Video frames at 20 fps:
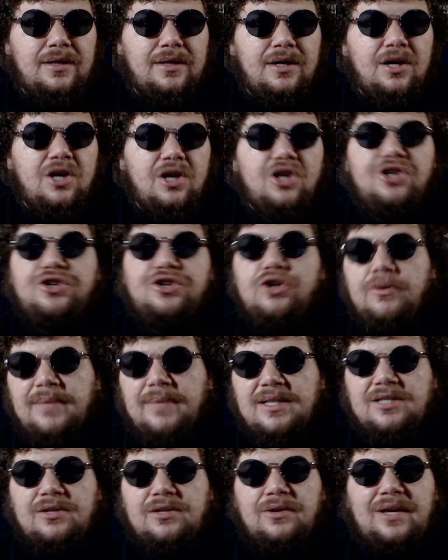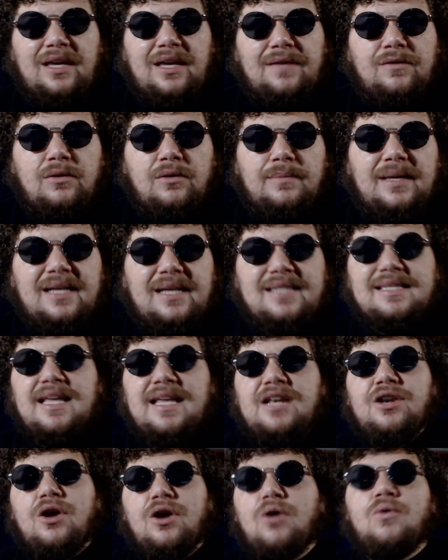Humans are evil, because they
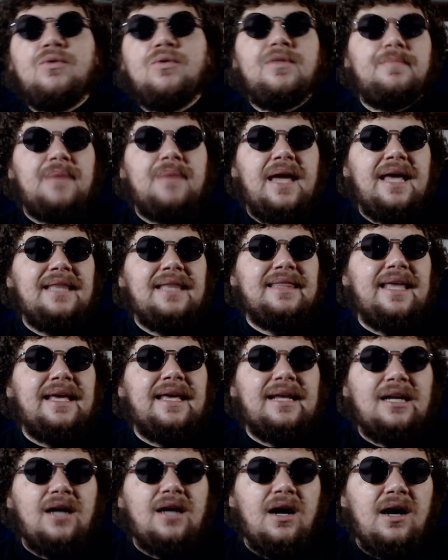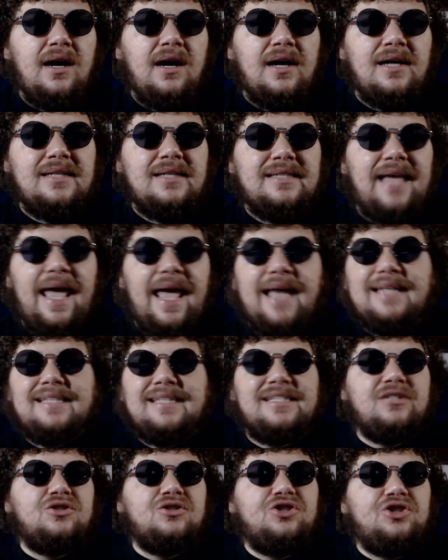know the pain they can cause, and
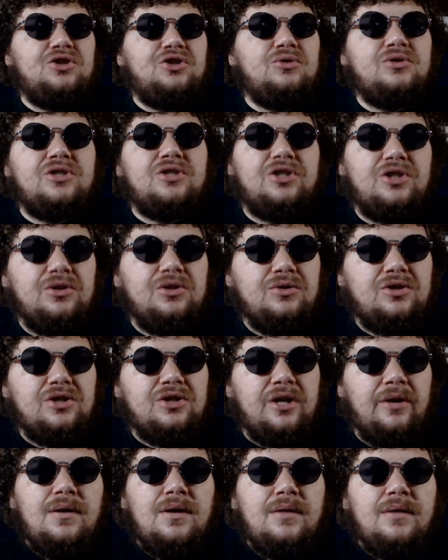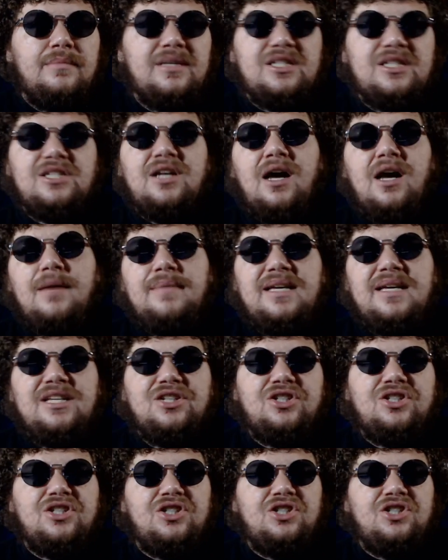still choose to do so. But
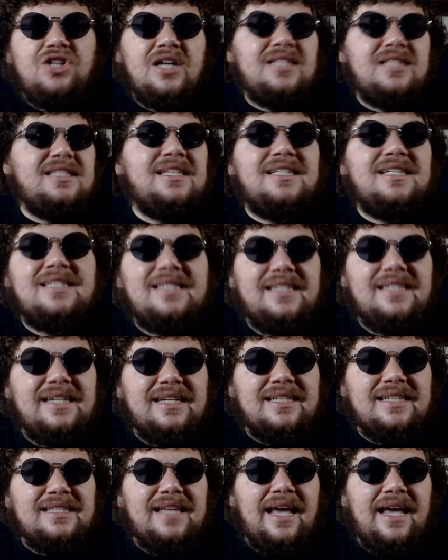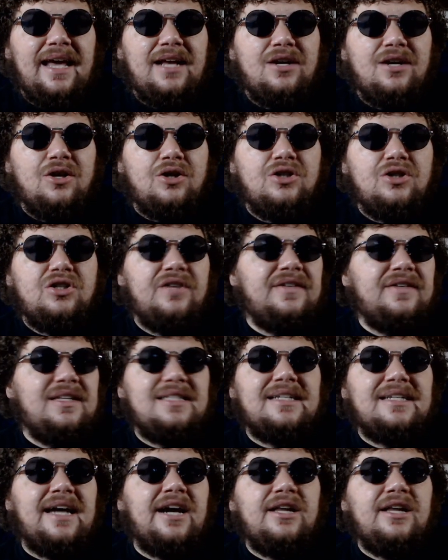zombies just exist, and are driven
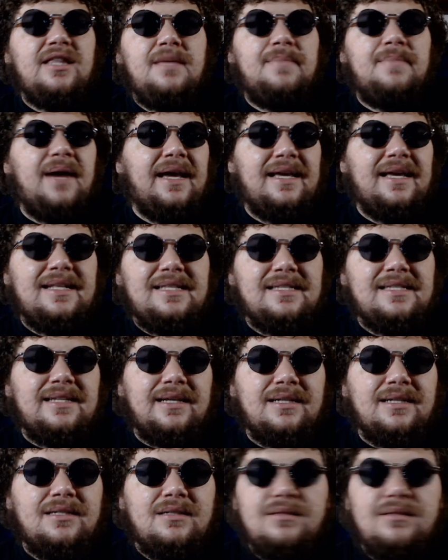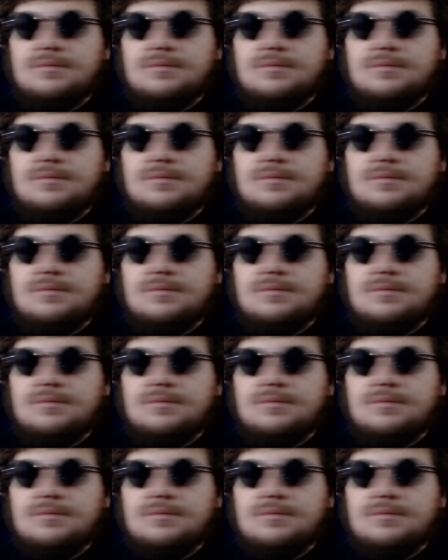entirely by instinct.